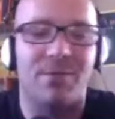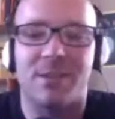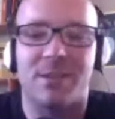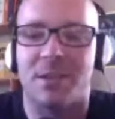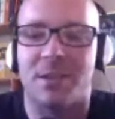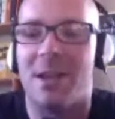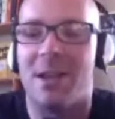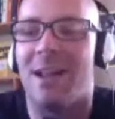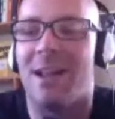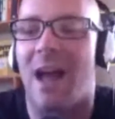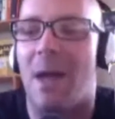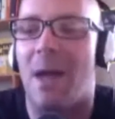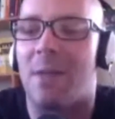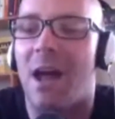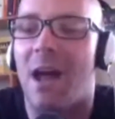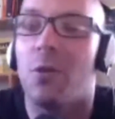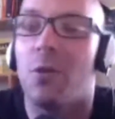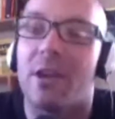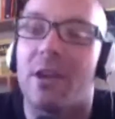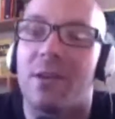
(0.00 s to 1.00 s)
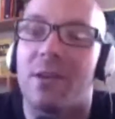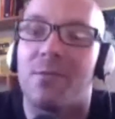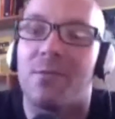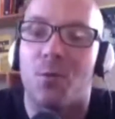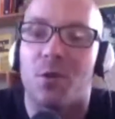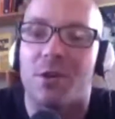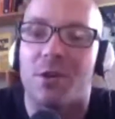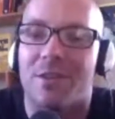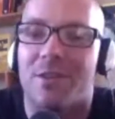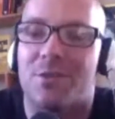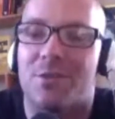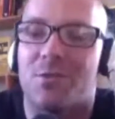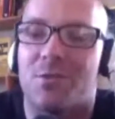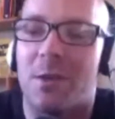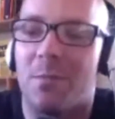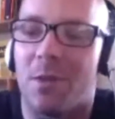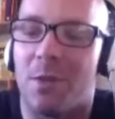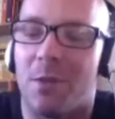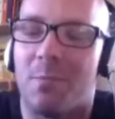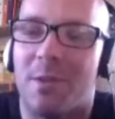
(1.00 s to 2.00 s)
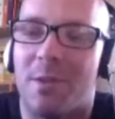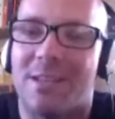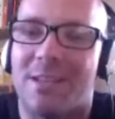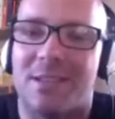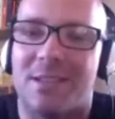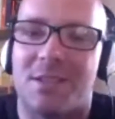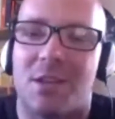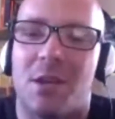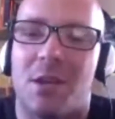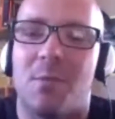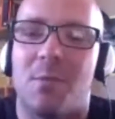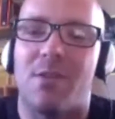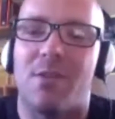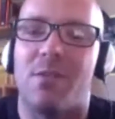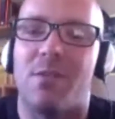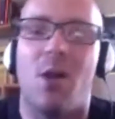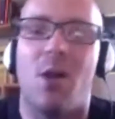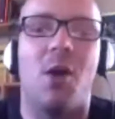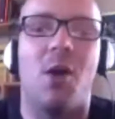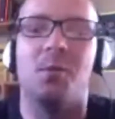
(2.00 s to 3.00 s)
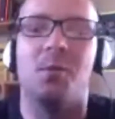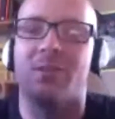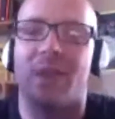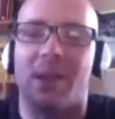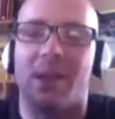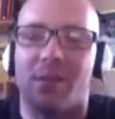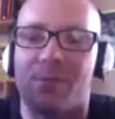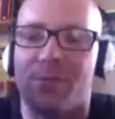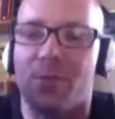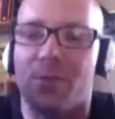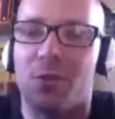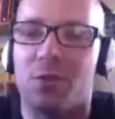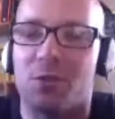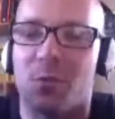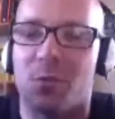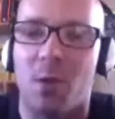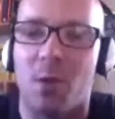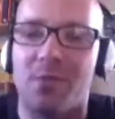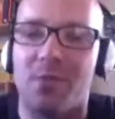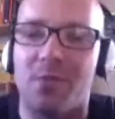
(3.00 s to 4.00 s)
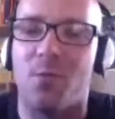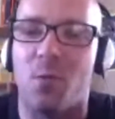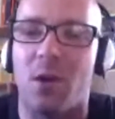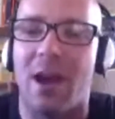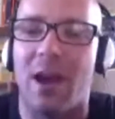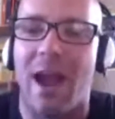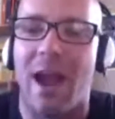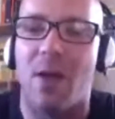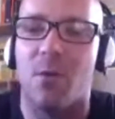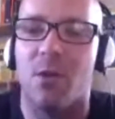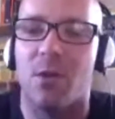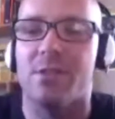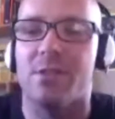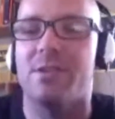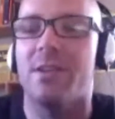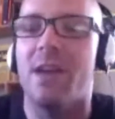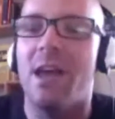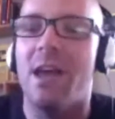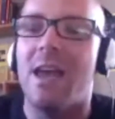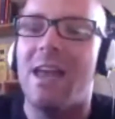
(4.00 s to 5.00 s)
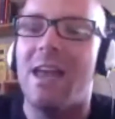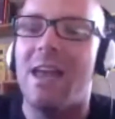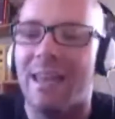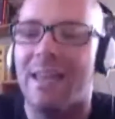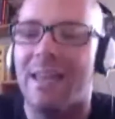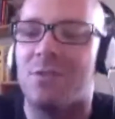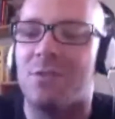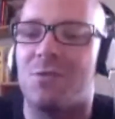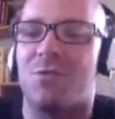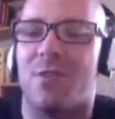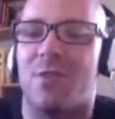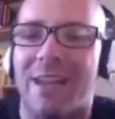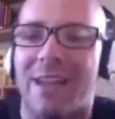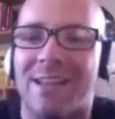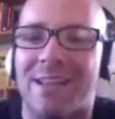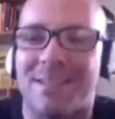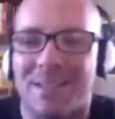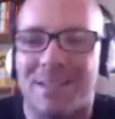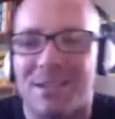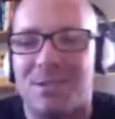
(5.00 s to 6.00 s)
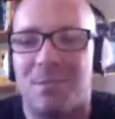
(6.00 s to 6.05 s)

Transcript: I'm not looking forward to the trip though, because it's going to be almost like a full 24 hours in transit to be